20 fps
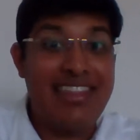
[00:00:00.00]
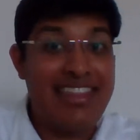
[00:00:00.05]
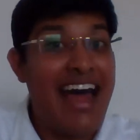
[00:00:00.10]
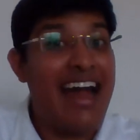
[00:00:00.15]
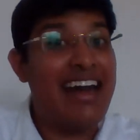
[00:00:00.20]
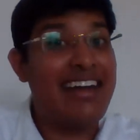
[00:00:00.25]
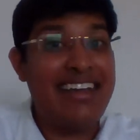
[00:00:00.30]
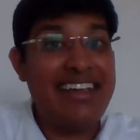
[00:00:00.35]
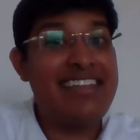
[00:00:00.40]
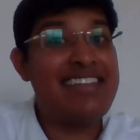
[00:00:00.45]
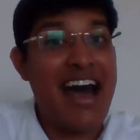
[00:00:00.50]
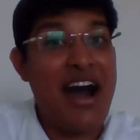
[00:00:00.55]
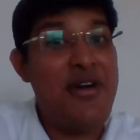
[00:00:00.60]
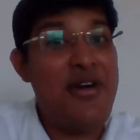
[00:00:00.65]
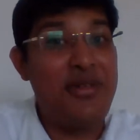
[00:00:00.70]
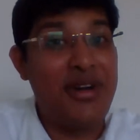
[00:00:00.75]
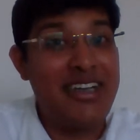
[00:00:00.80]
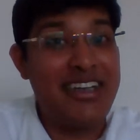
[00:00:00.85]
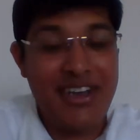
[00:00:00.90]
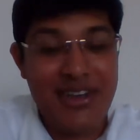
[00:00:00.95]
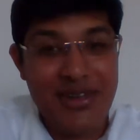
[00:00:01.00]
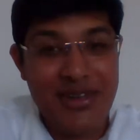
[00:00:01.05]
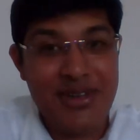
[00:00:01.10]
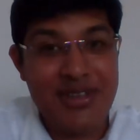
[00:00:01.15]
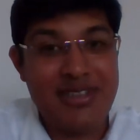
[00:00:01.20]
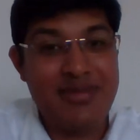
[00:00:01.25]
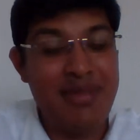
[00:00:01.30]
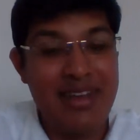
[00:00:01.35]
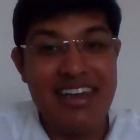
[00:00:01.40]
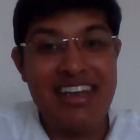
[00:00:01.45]
That is how it
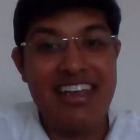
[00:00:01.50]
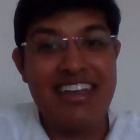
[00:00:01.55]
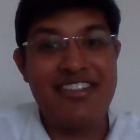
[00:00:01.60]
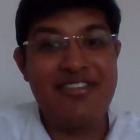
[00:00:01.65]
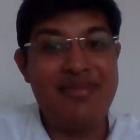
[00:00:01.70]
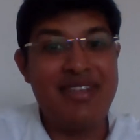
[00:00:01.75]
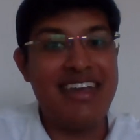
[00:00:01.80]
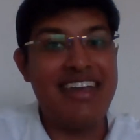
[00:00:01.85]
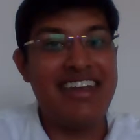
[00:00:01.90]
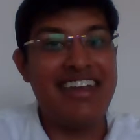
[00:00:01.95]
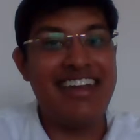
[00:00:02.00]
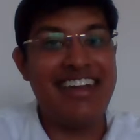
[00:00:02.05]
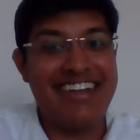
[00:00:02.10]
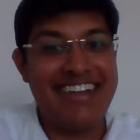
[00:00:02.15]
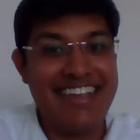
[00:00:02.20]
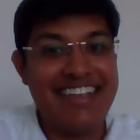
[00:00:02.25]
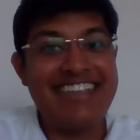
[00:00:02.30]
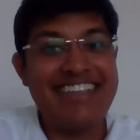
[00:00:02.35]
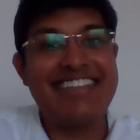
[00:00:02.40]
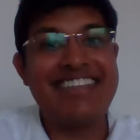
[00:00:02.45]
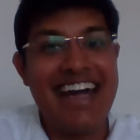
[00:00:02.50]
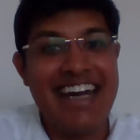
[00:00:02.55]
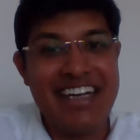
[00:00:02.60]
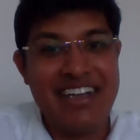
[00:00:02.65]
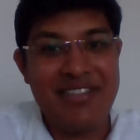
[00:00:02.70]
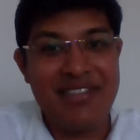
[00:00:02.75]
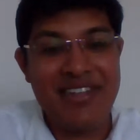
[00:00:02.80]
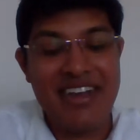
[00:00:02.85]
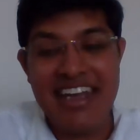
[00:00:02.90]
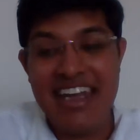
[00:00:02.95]
grows. Believe me, it is
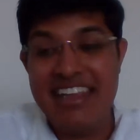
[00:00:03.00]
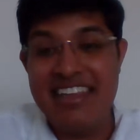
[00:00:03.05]
that way.